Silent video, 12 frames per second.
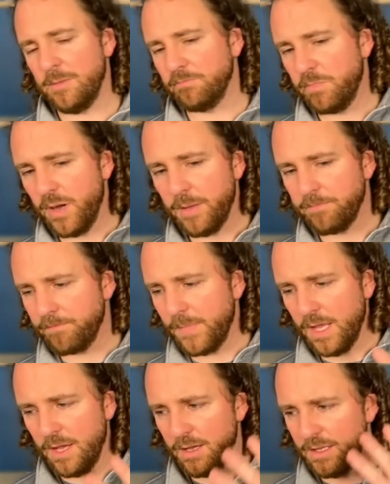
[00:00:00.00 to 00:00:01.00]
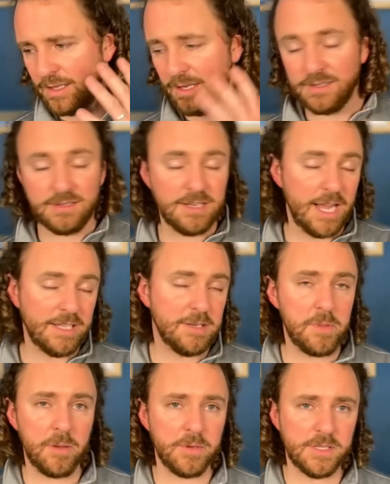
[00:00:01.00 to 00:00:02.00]
but it's nice to
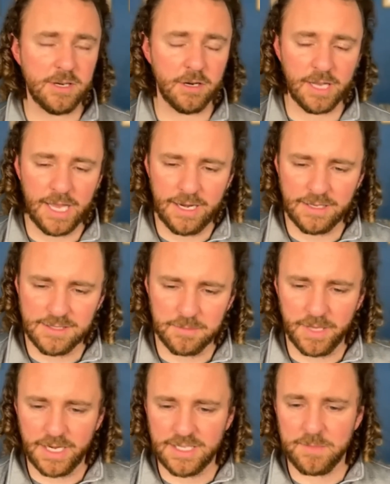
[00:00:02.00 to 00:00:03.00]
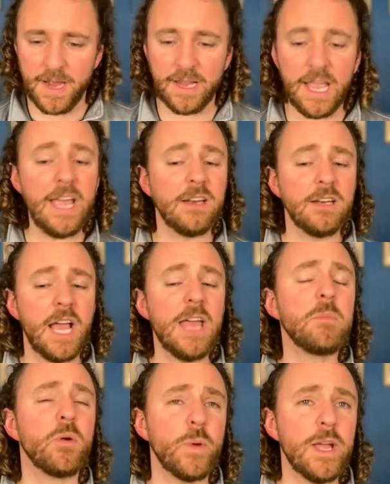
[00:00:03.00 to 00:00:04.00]
be able to start getting some ladies back. And
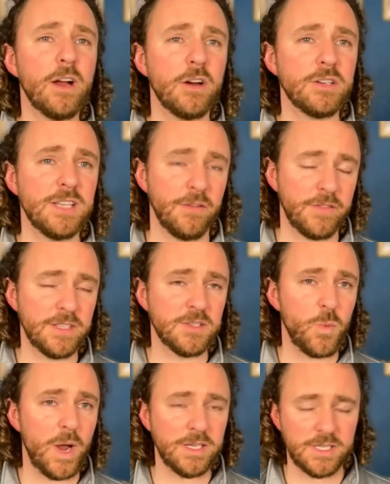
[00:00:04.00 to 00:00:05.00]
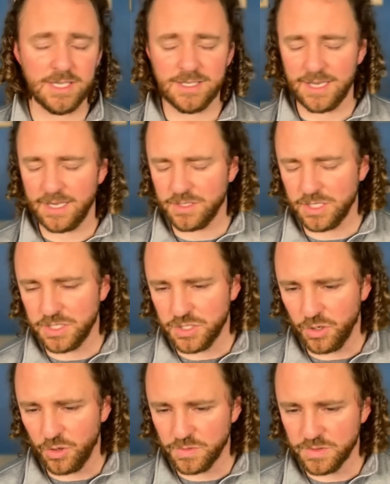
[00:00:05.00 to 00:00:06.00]
Maria herself, this is why she said she
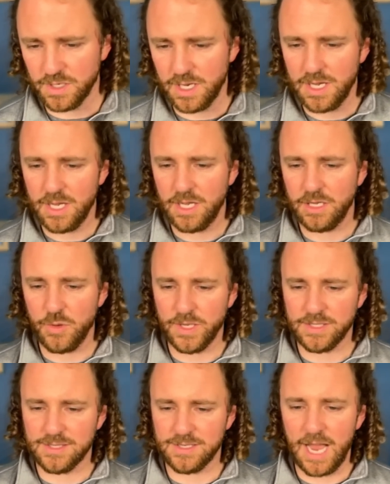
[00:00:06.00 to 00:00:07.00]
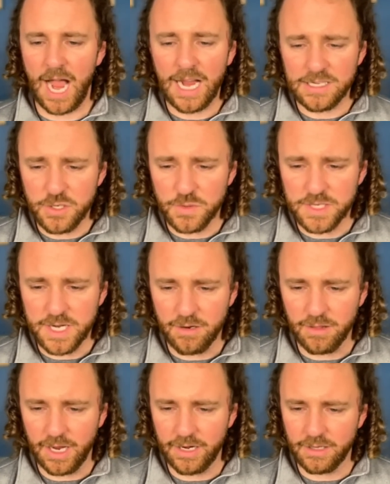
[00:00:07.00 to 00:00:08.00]
chose UNC. "I chose
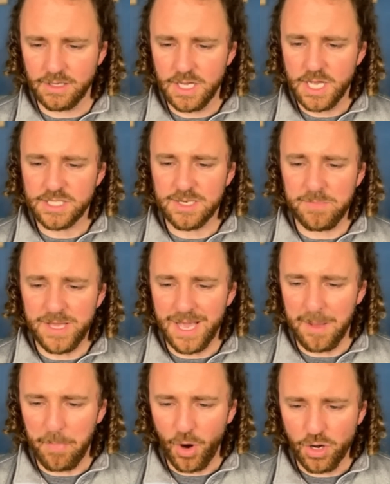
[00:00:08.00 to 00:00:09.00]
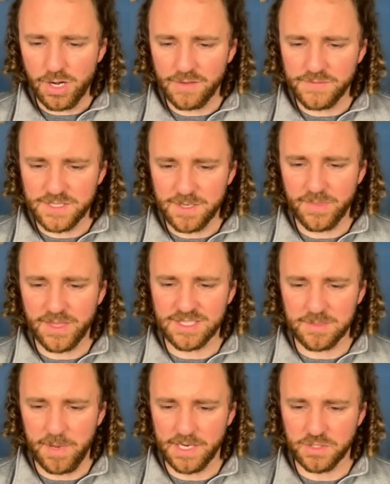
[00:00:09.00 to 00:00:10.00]
Carolina to be a part of something
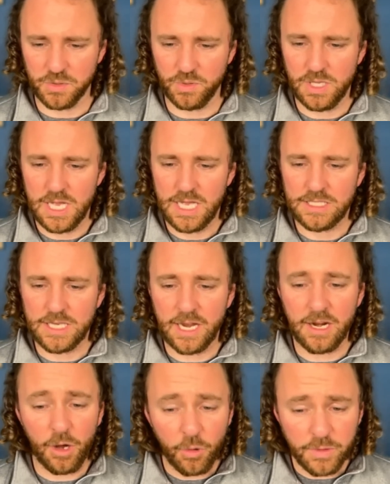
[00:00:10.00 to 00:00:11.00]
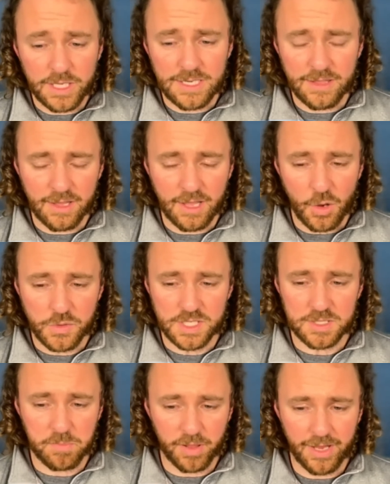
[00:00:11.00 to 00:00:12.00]
special. Not only did the
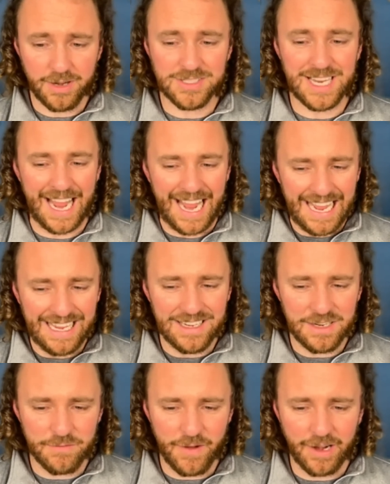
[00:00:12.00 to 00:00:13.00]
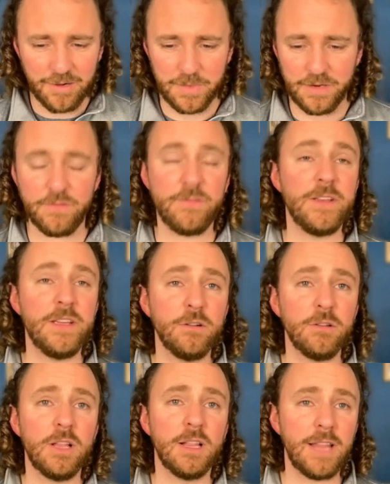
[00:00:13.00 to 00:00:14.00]
coaches, players, and environment
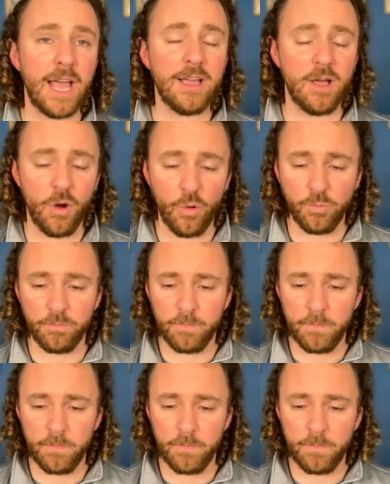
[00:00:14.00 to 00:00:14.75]
feel like home,